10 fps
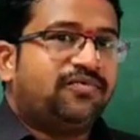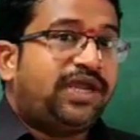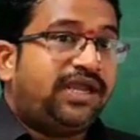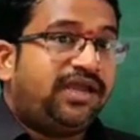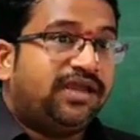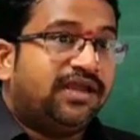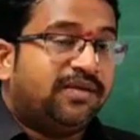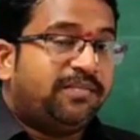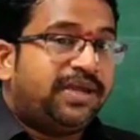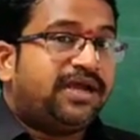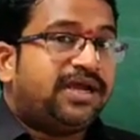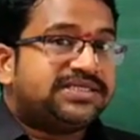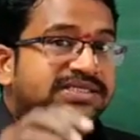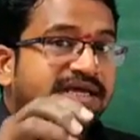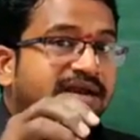Why?
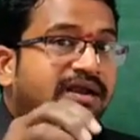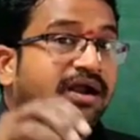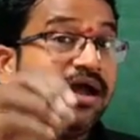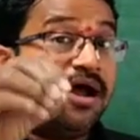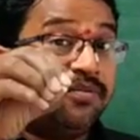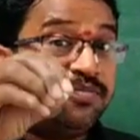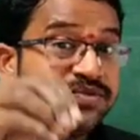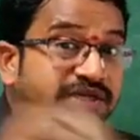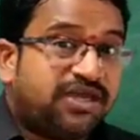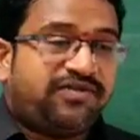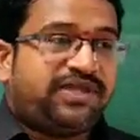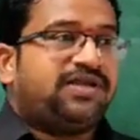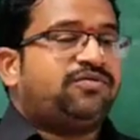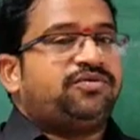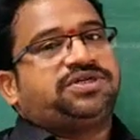Because they are not
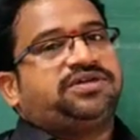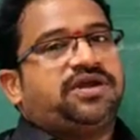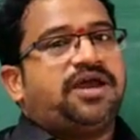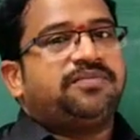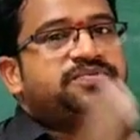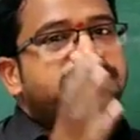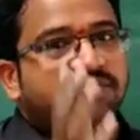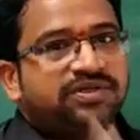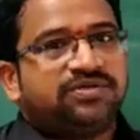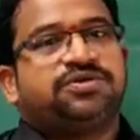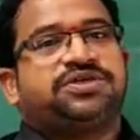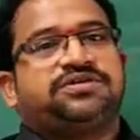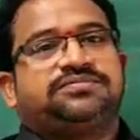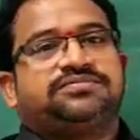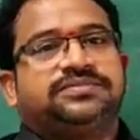observing the question. Observe the question.